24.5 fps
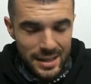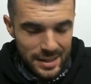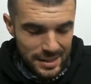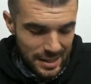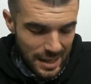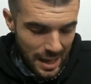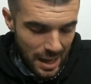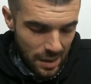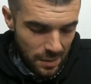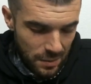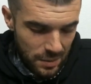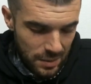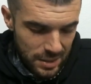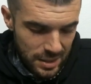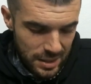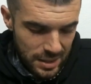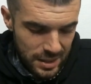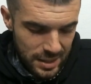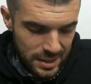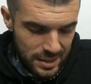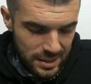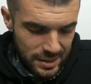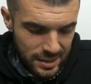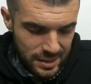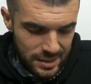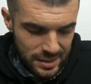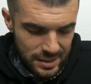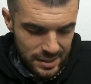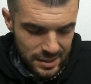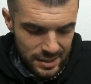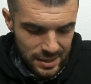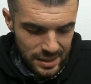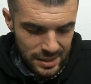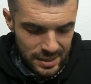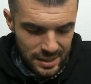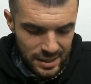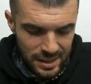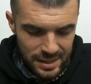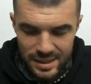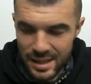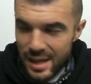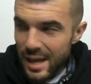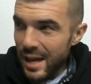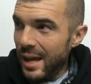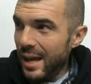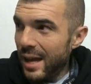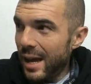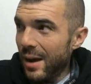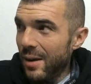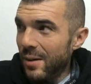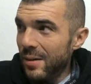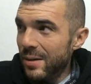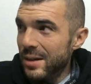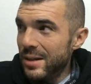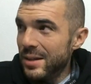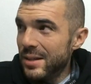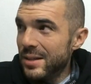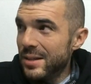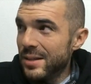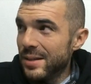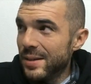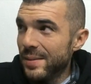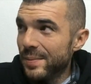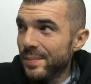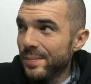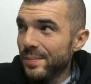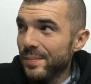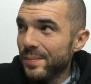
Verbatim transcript: is that what it is is, is that how it is